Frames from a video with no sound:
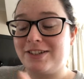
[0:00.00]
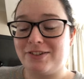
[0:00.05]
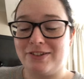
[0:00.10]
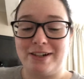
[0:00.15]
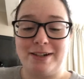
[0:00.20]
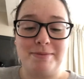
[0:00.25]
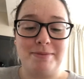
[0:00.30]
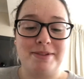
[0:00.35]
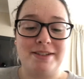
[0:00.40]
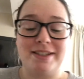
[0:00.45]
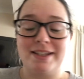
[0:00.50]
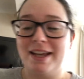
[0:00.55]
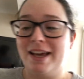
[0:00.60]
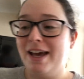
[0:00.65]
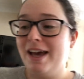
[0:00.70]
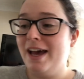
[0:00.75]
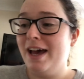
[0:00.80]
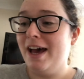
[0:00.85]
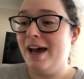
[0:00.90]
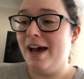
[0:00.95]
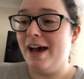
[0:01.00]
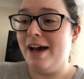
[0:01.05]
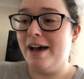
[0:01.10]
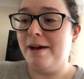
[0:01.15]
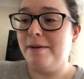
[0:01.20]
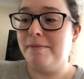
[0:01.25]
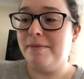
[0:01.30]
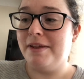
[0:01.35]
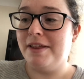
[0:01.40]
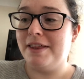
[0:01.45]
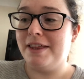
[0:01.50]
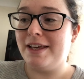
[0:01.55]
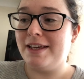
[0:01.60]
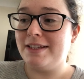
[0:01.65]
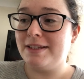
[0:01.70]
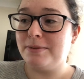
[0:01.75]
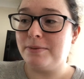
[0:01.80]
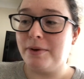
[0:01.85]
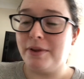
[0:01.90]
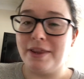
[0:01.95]
strips.
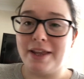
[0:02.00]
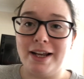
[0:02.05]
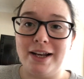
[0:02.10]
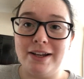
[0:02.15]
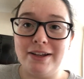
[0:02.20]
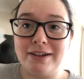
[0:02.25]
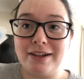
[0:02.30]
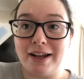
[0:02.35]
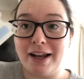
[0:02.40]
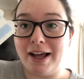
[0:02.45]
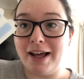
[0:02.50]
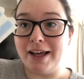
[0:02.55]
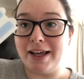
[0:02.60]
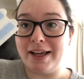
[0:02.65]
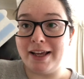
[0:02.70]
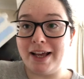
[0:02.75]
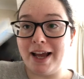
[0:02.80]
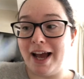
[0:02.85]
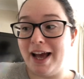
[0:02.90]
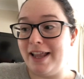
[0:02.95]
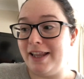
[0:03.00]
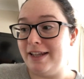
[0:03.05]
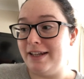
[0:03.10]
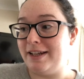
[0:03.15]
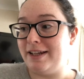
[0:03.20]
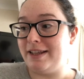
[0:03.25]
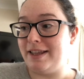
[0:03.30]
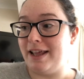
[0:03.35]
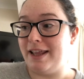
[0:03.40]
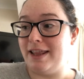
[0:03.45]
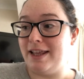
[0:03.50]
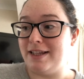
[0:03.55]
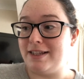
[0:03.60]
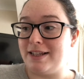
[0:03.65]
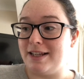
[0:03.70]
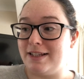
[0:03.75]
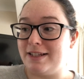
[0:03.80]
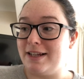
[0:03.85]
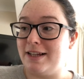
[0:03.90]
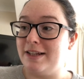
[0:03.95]
These are what they look like, and then there's
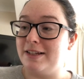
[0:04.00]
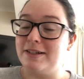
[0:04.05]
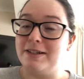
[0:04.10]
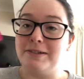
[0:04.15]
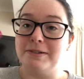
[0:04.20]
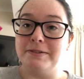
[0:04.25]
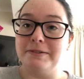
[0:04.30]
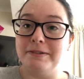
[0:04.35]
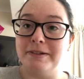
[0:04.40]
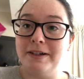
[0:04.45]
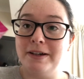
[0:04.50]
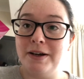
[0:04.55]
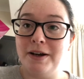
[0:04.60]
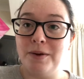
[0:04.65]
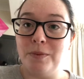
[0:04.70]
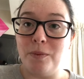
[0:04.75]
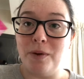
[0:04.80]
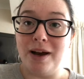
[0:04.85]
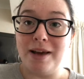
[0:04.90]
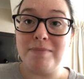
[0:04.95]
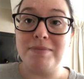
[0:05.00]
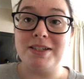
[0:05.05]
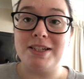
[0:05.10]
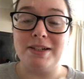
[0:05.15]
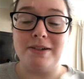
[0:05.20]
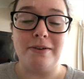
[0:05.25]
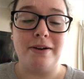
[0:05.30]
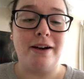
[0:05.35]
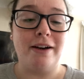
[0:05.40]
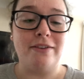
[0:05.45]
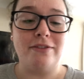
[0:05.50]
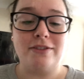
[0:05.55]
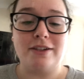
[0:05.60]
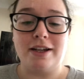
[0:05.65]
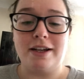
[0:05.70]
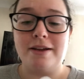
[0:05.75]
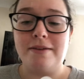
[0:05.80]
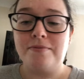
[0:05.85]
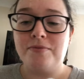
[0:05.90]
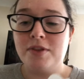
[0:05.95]
this little wipe to do
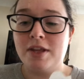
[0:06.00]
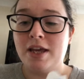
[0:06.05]
after.